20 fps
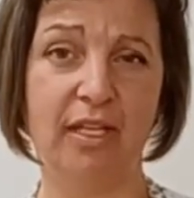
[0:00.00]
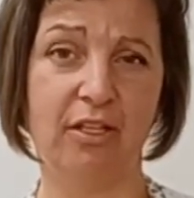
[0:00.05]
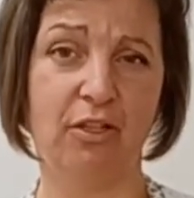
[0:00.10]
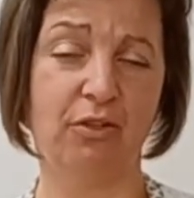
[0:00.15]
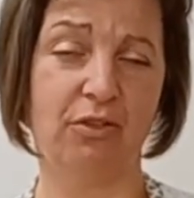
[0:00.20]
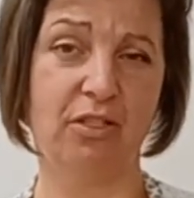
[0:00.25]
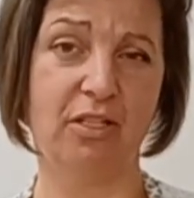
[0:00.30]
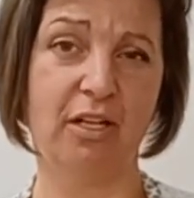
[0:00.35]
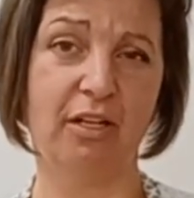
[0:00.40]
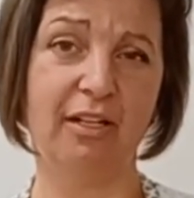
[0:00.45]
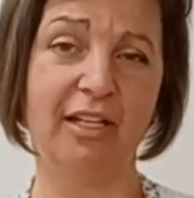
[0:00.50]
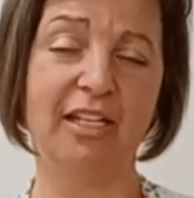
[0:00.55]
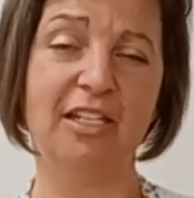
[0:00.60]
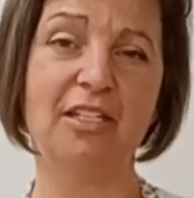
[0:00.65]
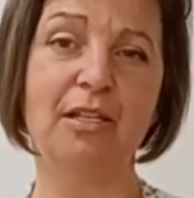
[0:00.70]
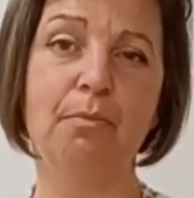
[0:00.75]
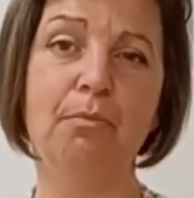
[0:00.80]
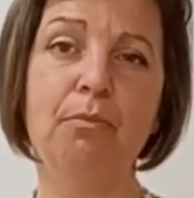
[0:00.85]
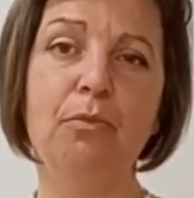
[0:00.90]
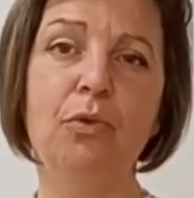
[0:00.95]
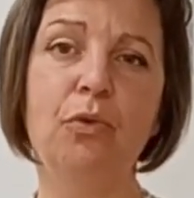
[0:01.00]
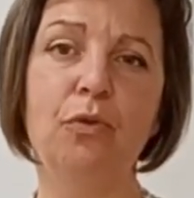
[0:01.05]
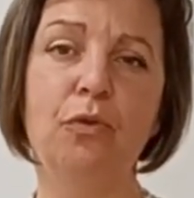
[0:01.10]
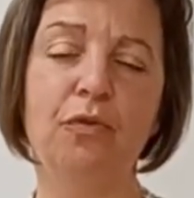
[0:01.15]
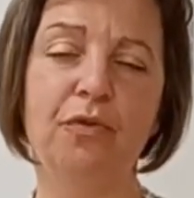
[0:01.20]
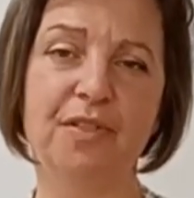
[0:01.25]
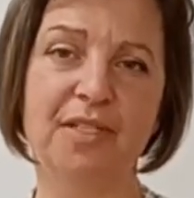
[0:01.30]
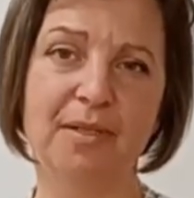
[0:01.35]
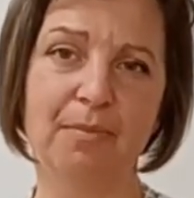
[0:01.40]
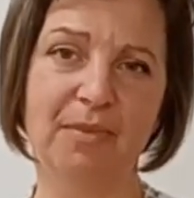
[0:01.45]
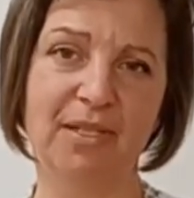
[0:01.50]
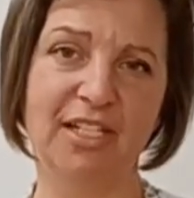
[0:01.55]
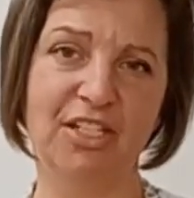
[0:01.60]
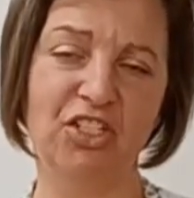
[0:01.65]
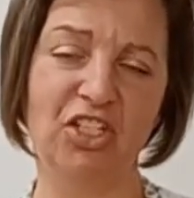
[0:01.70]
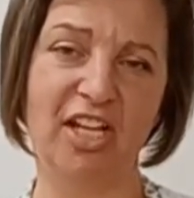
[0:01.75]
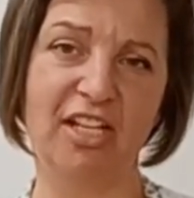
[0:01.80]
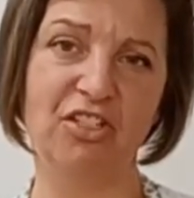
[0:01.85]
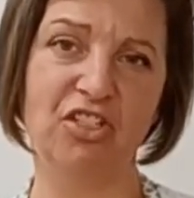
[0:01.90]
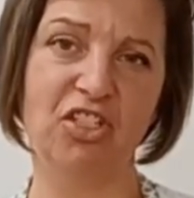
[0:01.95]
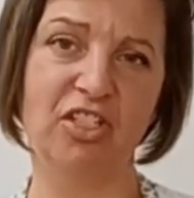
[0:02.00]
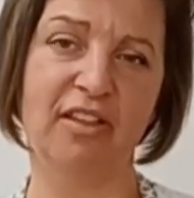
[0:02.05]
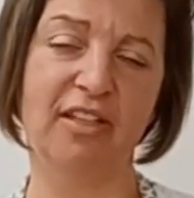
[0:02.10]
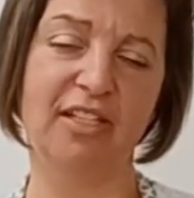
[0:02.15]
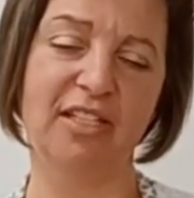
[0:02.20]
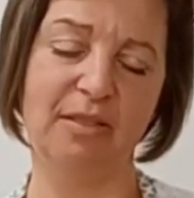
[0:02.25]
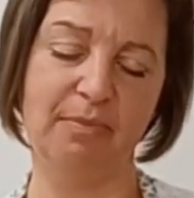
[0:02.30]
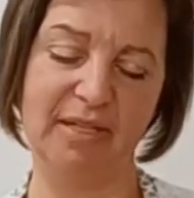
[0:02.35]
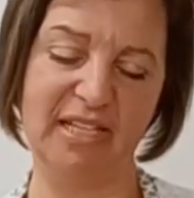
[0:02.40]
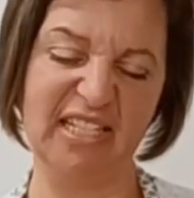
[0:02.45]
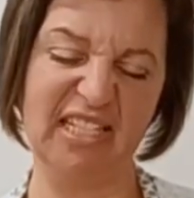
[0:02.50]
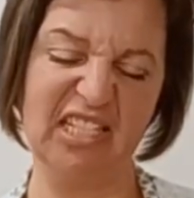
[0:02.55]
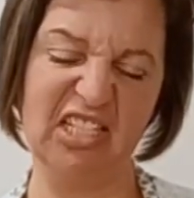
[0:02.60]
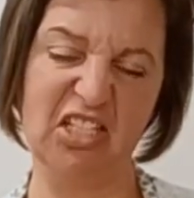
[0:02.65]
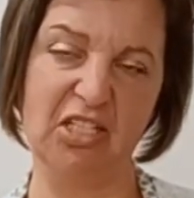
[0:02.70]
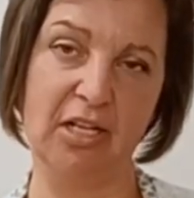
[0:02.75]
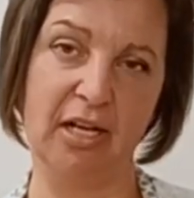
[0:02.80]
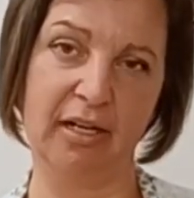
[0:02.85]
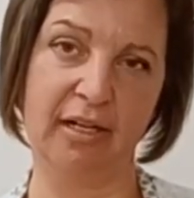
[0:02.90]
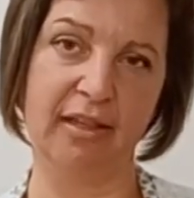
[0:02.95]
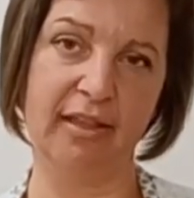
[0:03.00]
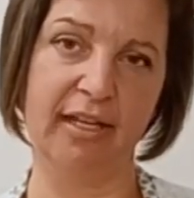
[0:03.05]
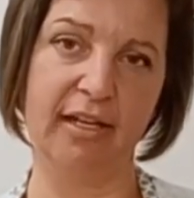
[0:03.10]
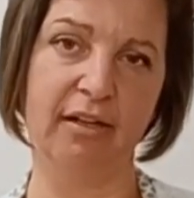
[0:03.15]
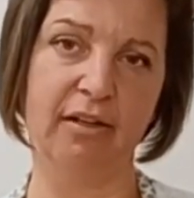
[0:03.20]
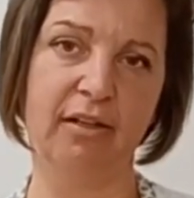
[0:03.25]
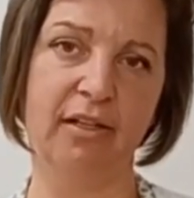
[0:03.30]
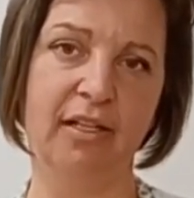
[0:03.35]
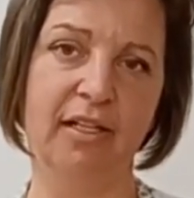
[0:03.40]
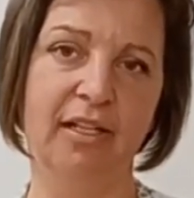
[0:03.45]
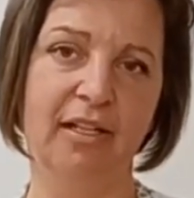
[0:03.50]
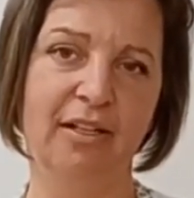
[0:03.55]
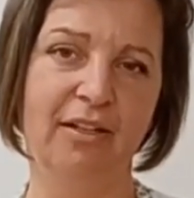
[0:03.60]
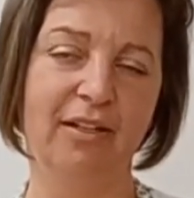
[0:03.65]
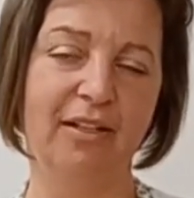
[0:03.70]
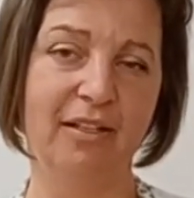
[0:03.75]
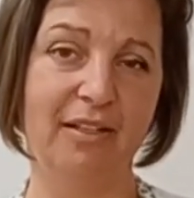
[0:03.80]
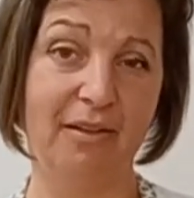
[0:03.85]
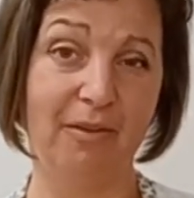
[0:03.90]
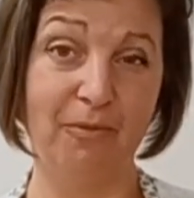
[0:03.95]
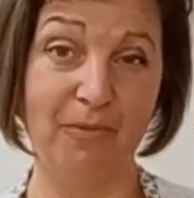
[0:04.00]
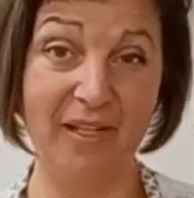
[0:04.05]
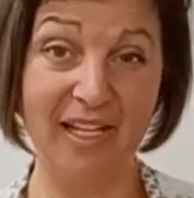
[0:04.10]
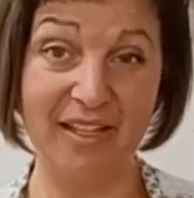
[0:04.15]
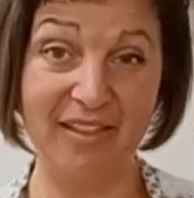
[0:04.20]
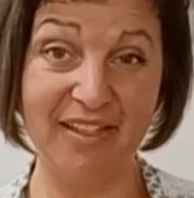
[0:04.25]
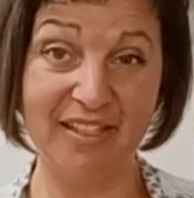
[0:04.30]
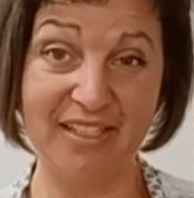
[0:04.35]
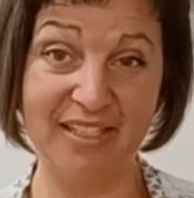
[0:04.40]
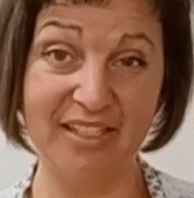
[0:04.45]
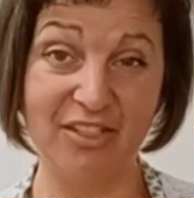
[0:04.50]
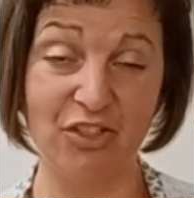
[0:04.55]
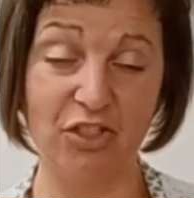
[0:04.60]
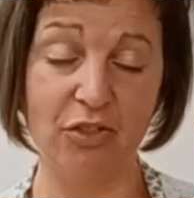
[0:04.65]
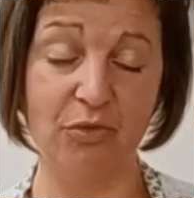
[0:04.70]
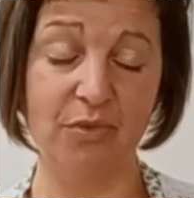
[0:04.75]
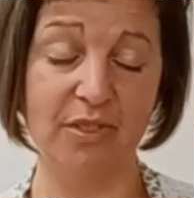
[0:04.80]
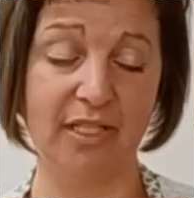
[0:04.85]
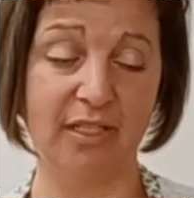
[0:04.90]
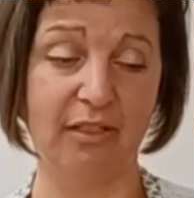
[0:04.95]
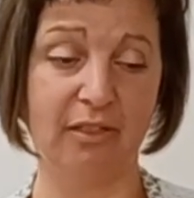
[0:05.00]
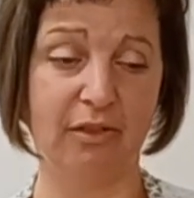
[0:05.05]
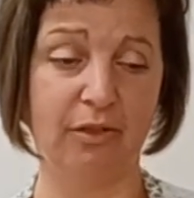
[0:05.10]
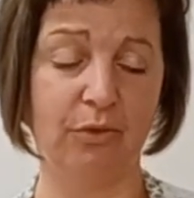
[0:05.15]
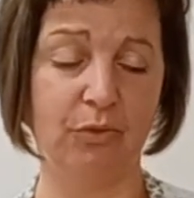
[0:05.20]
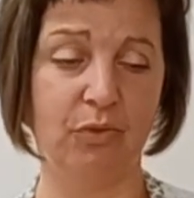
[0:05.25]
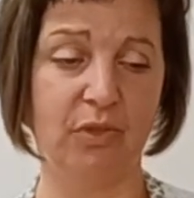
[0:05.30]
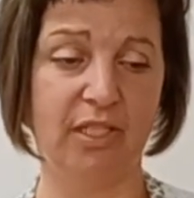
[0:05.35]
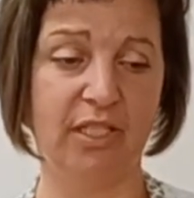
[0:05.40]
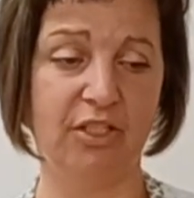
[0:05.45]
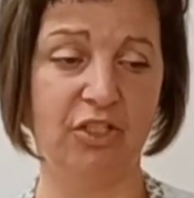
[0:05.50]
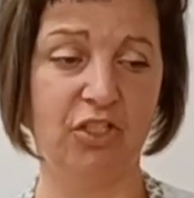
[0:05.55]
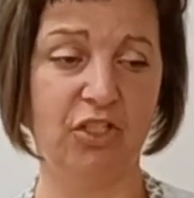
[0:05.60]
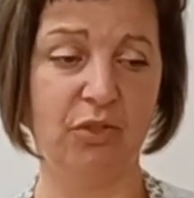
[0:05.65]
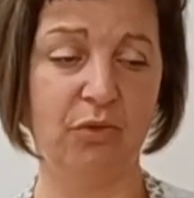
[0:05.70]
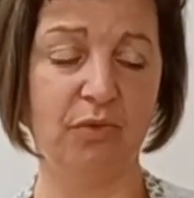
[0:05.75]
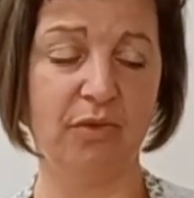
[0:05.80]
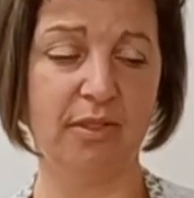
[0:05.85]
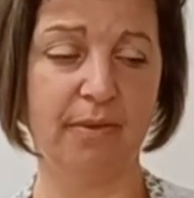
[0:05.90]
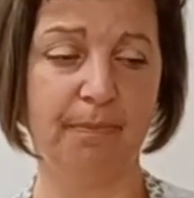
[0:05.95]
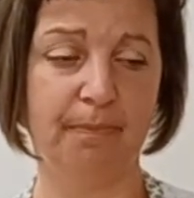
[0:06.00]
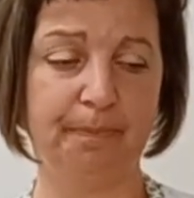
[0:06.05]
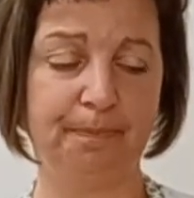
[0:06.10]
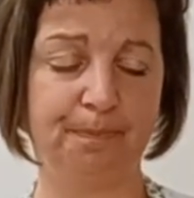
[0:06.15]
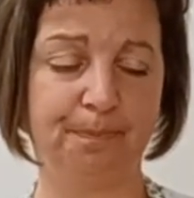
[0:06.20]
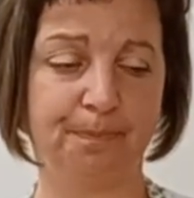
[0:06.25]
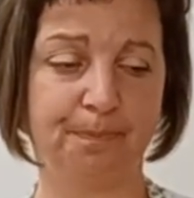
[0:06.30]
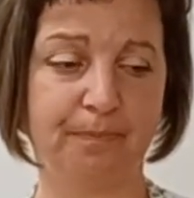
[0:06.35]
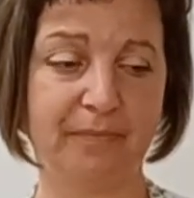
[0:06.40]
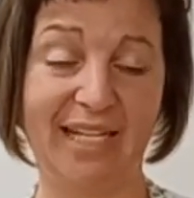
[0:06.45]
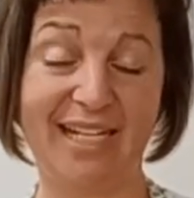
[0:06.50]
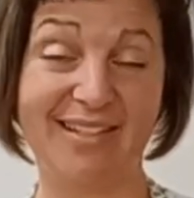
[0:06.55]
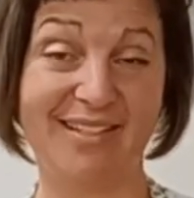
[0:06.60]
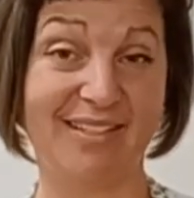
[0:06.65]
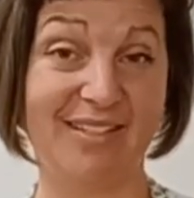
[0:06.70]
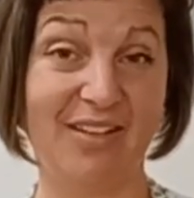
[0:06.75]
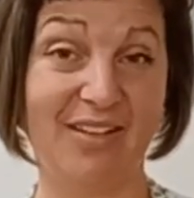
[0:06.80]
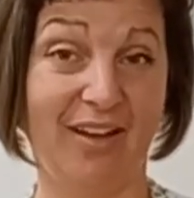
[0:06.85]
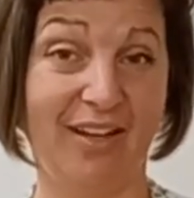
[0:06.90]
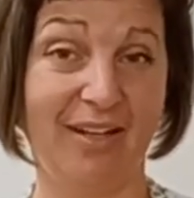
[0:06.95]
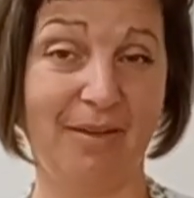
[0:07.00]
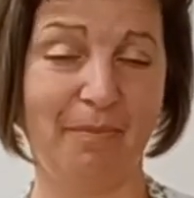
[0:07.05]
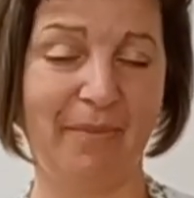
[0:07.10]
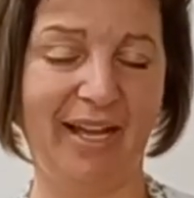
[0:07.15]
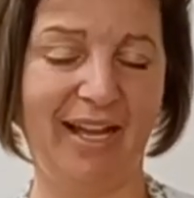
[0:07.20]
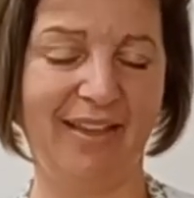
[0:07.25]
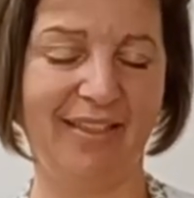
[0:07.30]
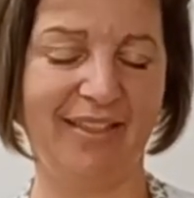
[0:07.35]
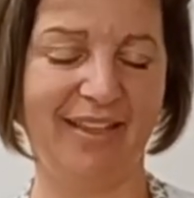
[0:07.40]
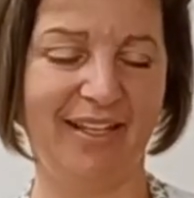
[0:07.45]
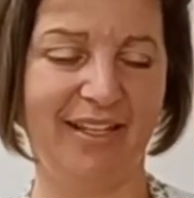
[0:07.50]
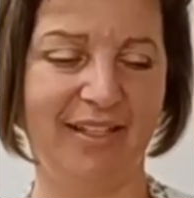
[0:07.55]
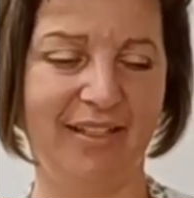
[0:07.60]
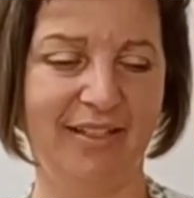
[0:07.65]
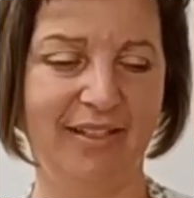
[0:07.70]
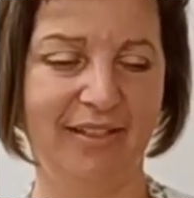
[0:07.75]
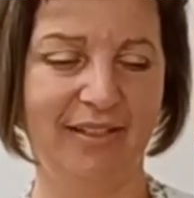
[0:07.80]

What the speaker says: You're starting to move some congestion that's been stuck there in the tissues, in glute tissues. That's not a bad thing.